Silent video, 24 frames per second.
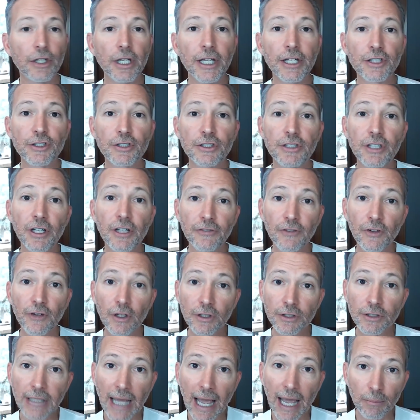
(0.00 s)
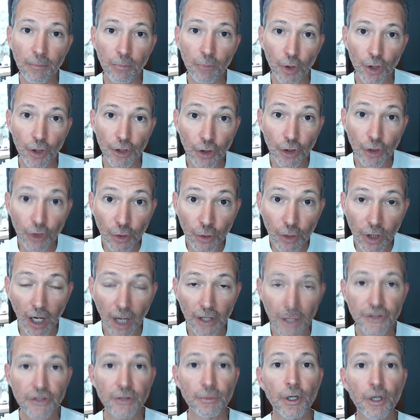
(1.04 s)
It's difficult to onboard new
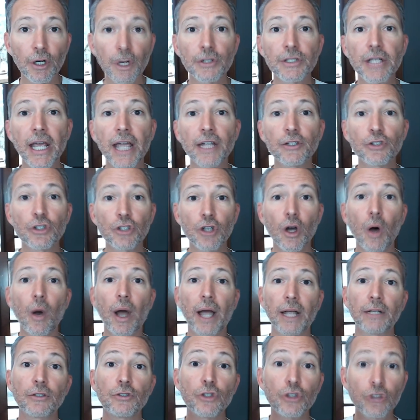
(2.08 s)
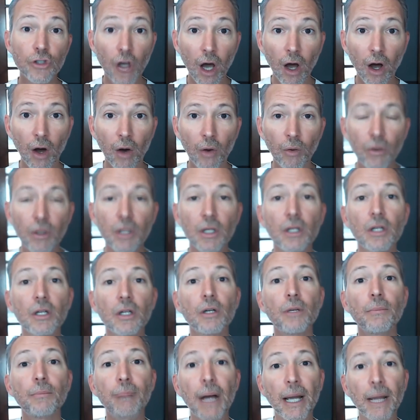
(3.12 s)
customers and so on. So
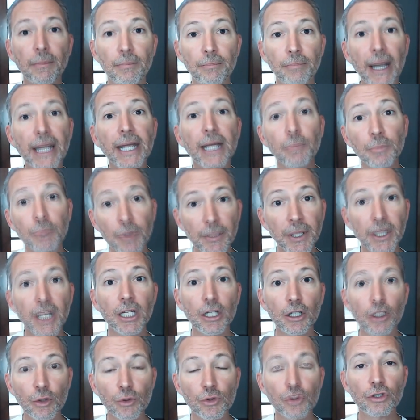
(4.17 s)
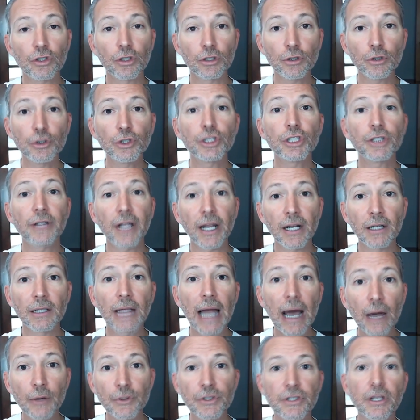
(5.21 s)
by implementing a new solution that
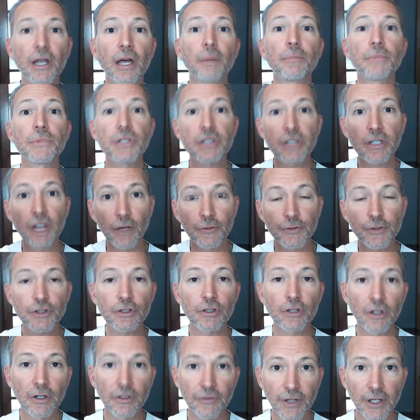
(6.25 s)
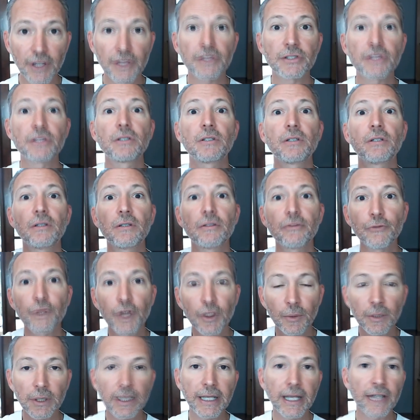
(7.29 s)
allows them self-service,
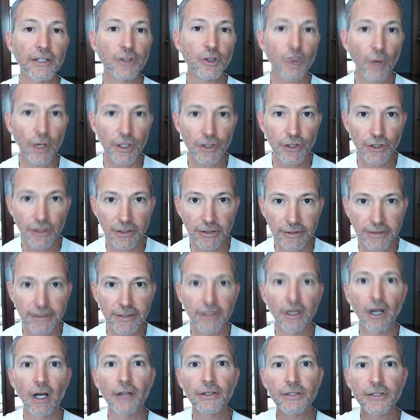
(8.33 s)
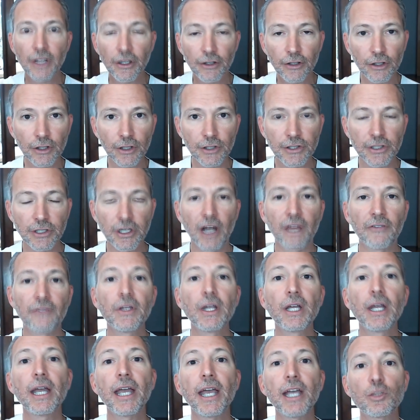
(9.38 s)
frequently asked questions, and all this other good stuff,
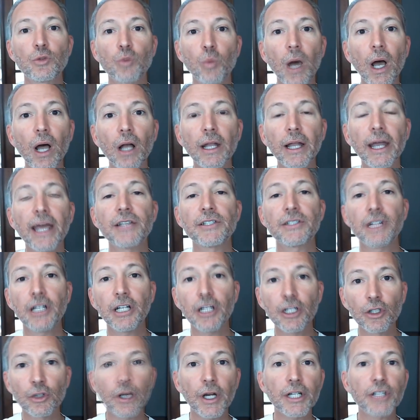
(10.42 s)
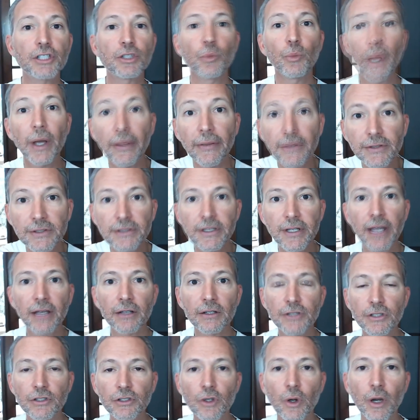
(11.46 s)
as well as an integration with
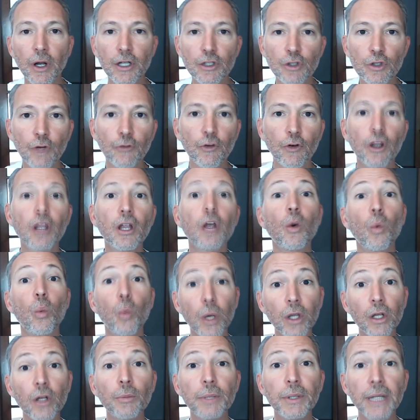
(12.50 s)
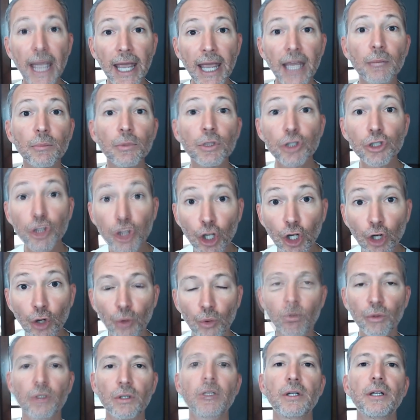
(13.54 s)
sales and so on and so forth, we'll be able
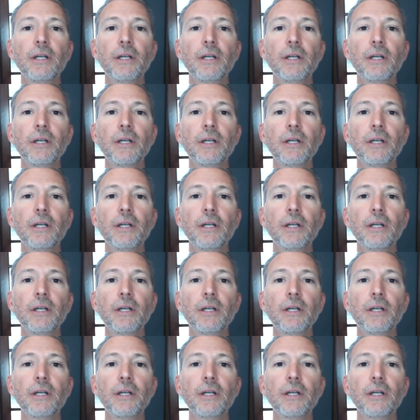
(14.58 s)
to,